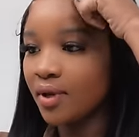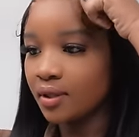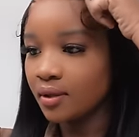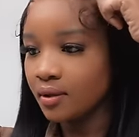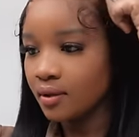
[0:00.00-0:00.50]

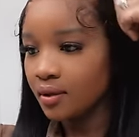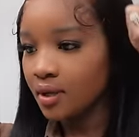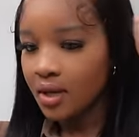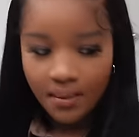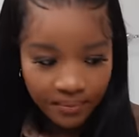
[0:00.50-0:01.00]
to
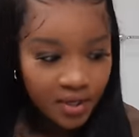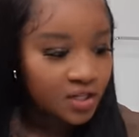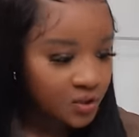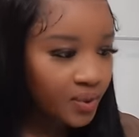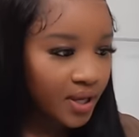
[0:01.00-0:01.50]
spray? I'm
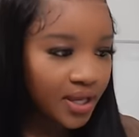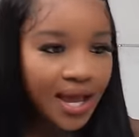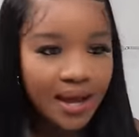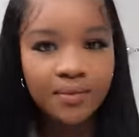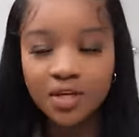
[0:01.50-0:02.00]
getting spray.
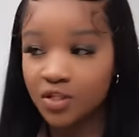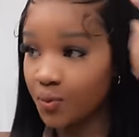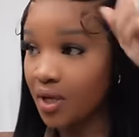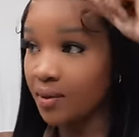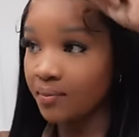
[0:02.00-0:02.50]
Yeah, I'm getting
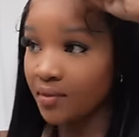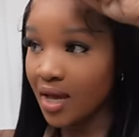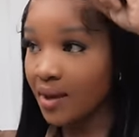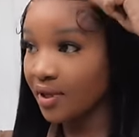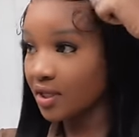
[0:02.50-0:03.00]
spray. I'm
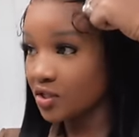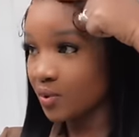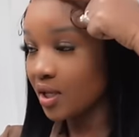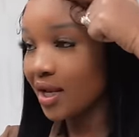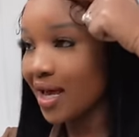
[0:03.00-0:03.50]
going to
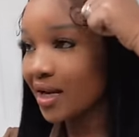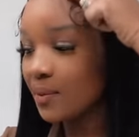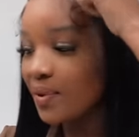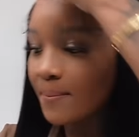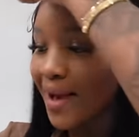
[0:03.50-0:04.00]
spray. I'm going
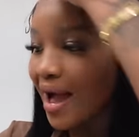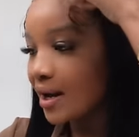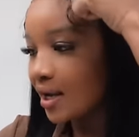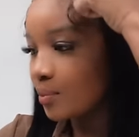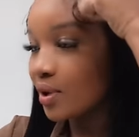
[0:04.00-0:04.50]
to be
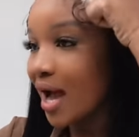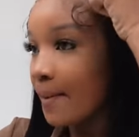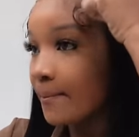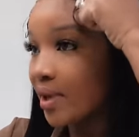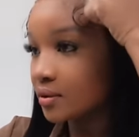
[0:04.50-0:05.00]
married because
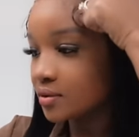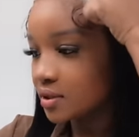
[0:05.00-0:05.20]
I melt.